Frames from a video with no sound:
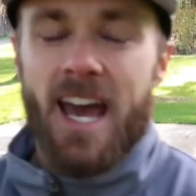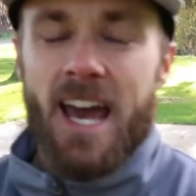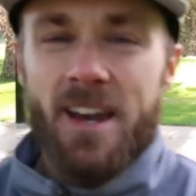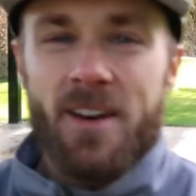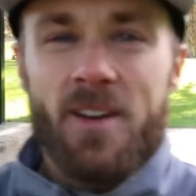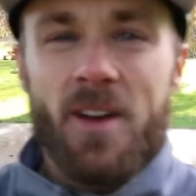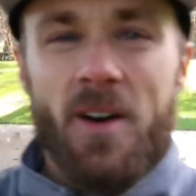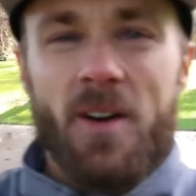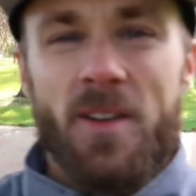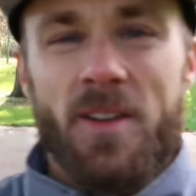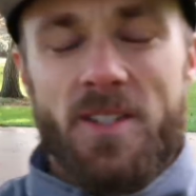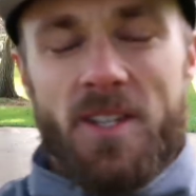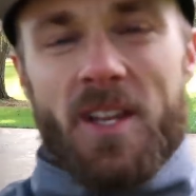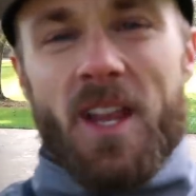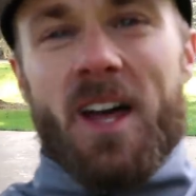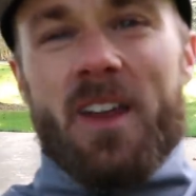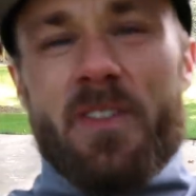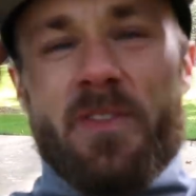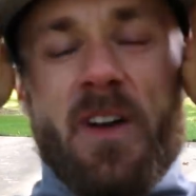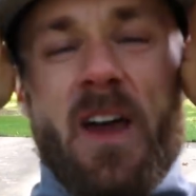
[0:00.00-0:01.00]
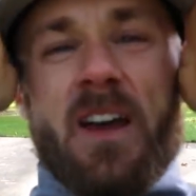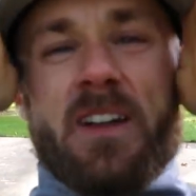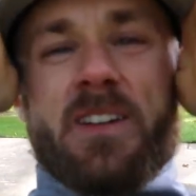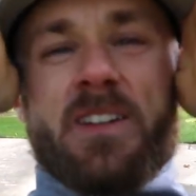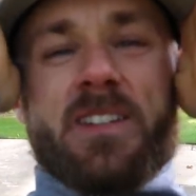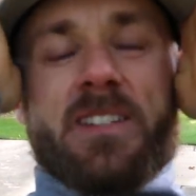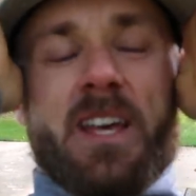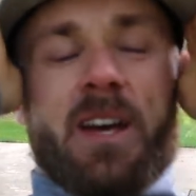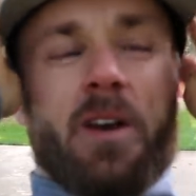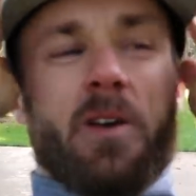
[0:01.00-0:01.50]
I don't know, there's a lot of
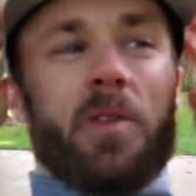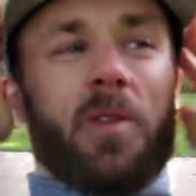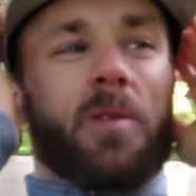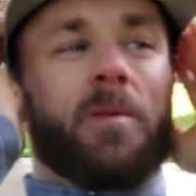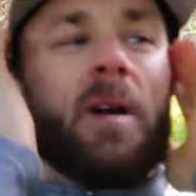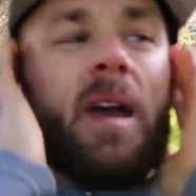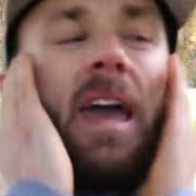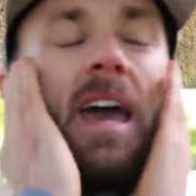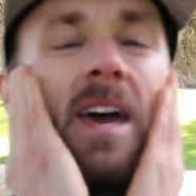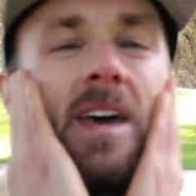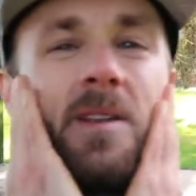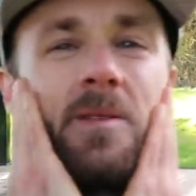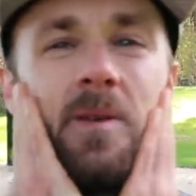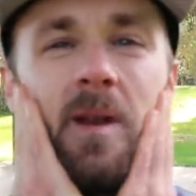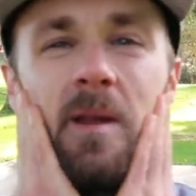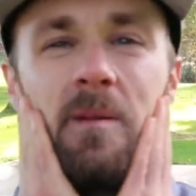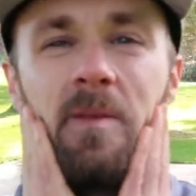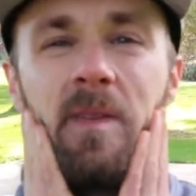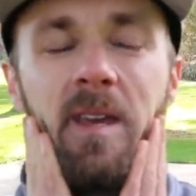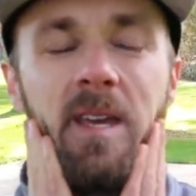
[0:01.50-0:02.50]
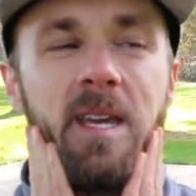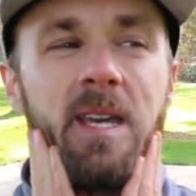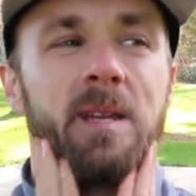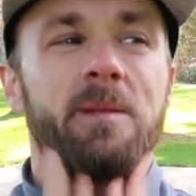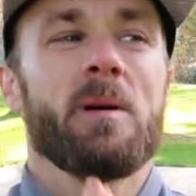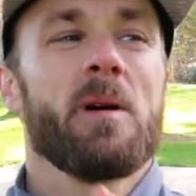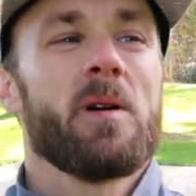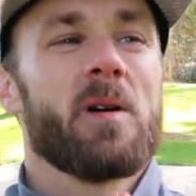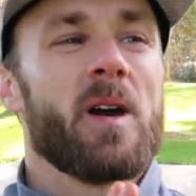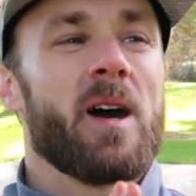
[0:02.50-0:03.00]
factors that go through my head when I'm thinking
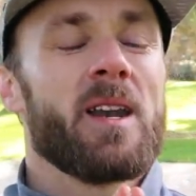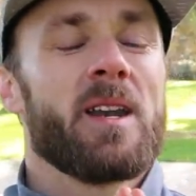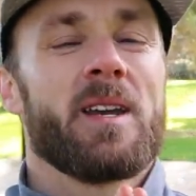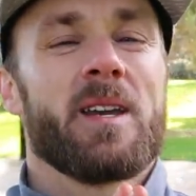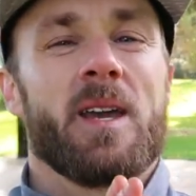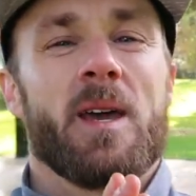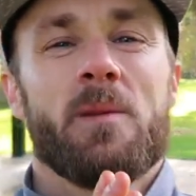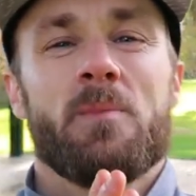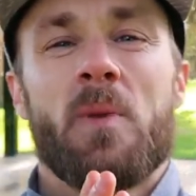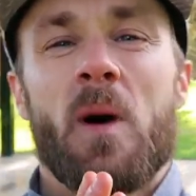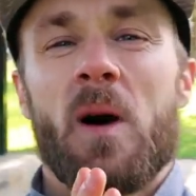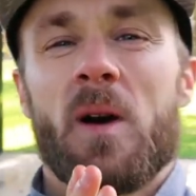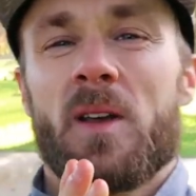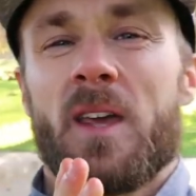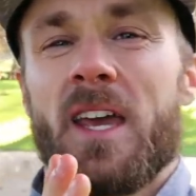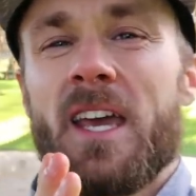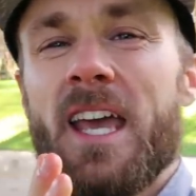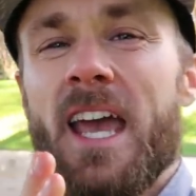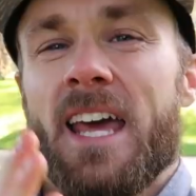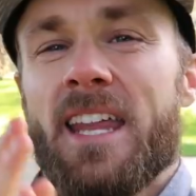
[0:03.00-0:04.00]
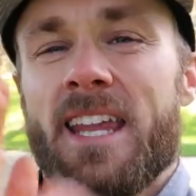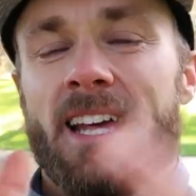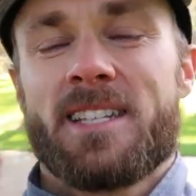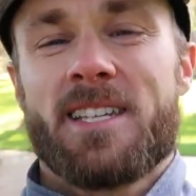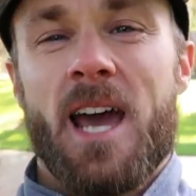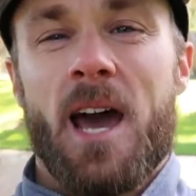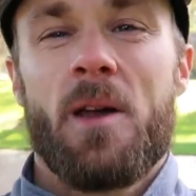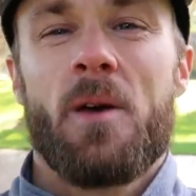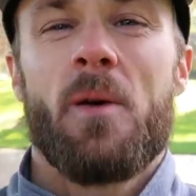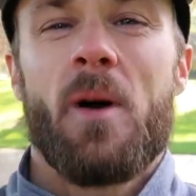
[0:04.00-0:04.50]
about cutting and bulking, and that's
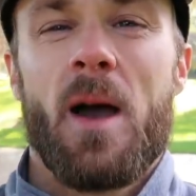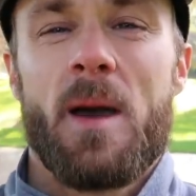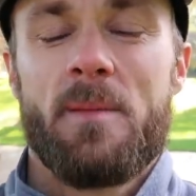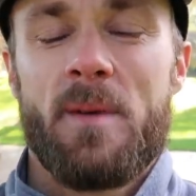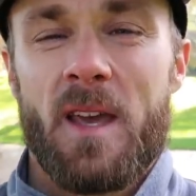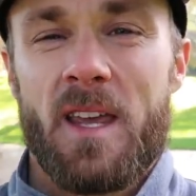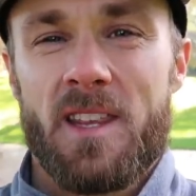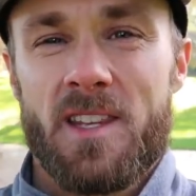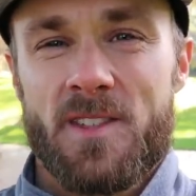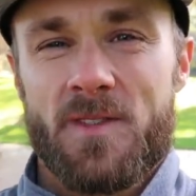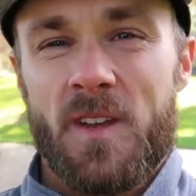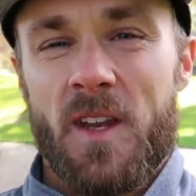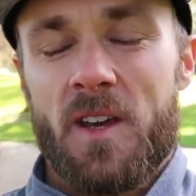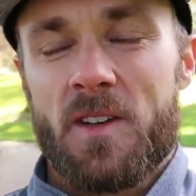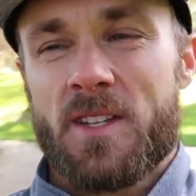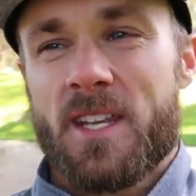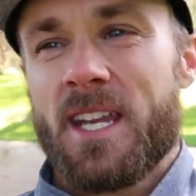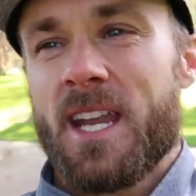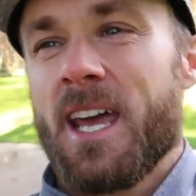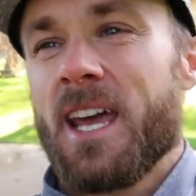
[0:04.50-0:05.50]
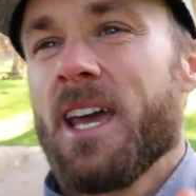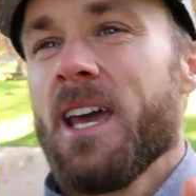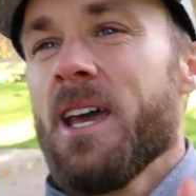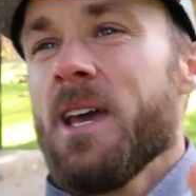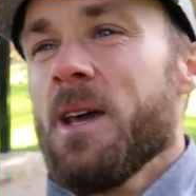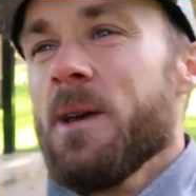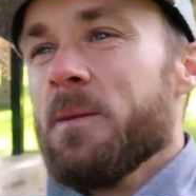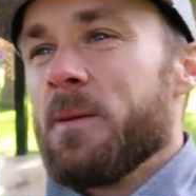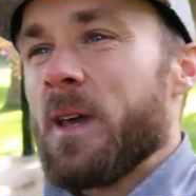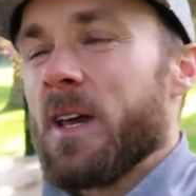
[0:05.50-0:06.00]
kind of why I'm making this video today,
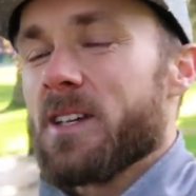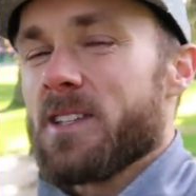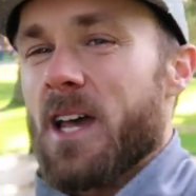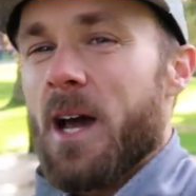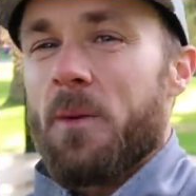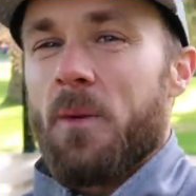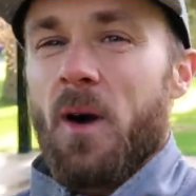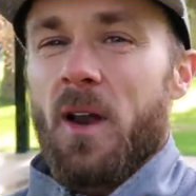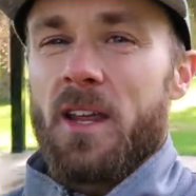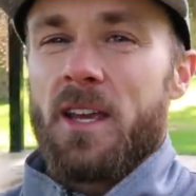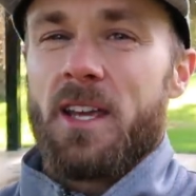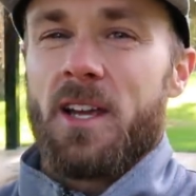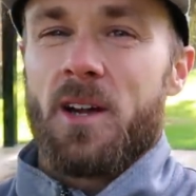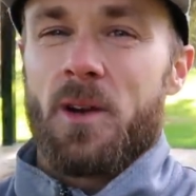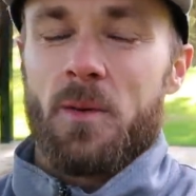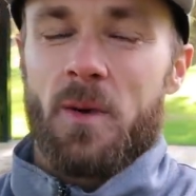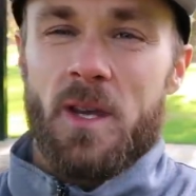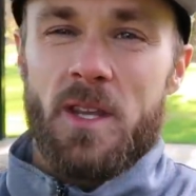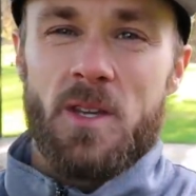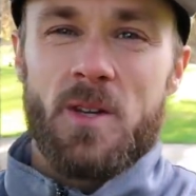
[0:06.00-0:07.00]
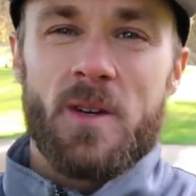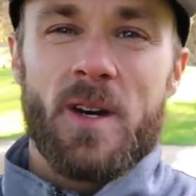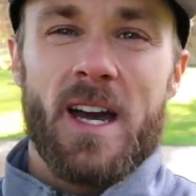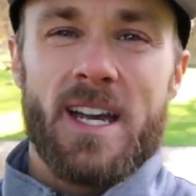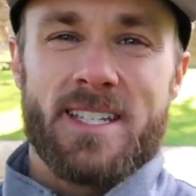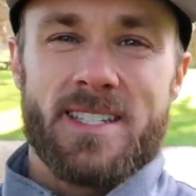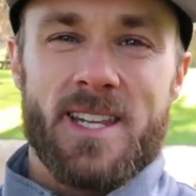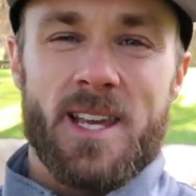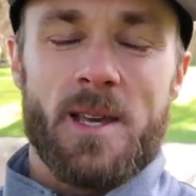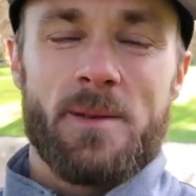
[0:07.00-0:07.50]
because I want to hear what you
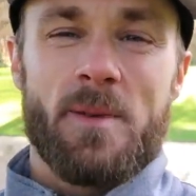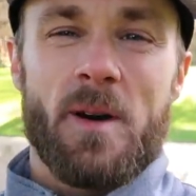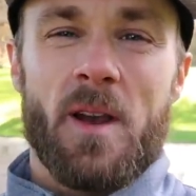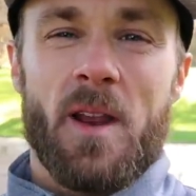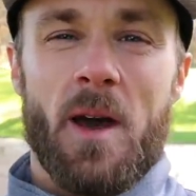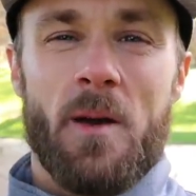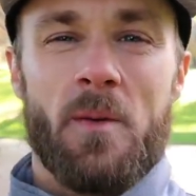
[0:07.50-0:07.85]
guys think about it.